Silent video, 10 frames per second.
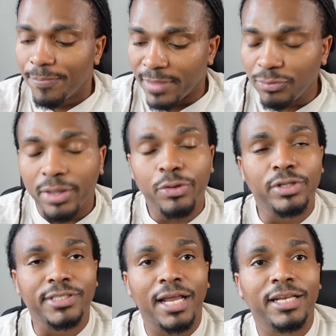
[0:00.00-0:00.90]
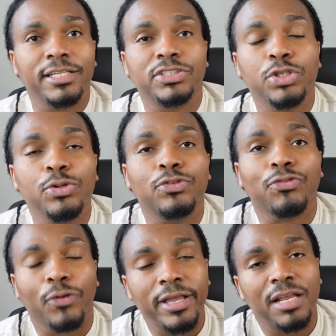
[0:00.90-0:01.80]
That's why you decided to choose
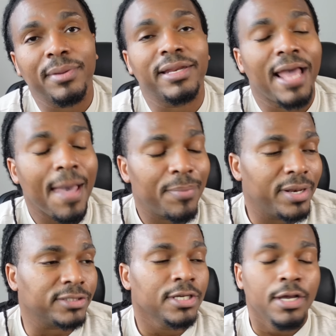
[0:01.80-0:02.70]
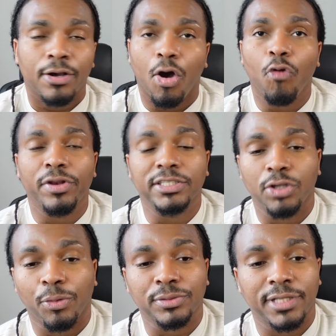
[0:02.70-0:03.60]
freedom and happiness over these
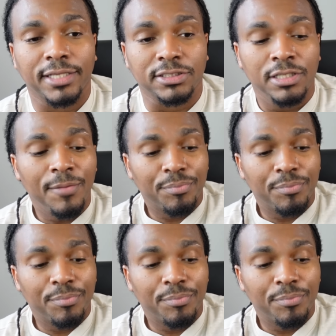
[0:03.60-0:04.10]
circumstances.